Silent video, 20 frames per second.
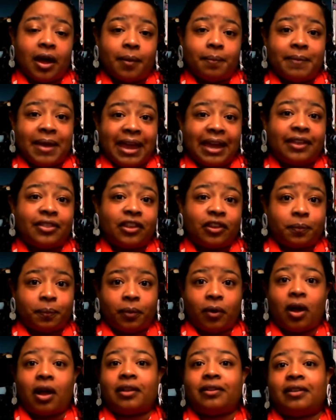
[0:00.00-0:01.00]
make this
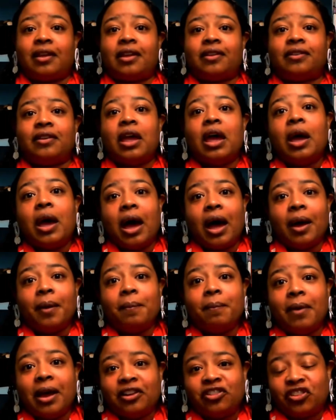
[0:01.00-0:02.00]
process a
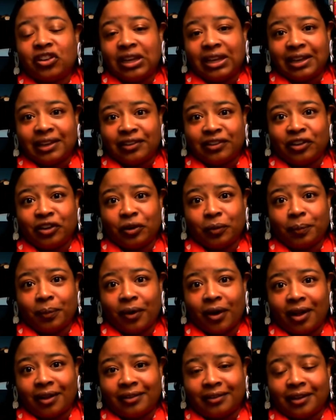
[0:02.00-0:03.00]
much easier
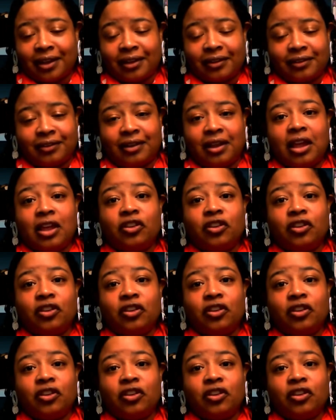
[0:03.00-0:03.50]
process.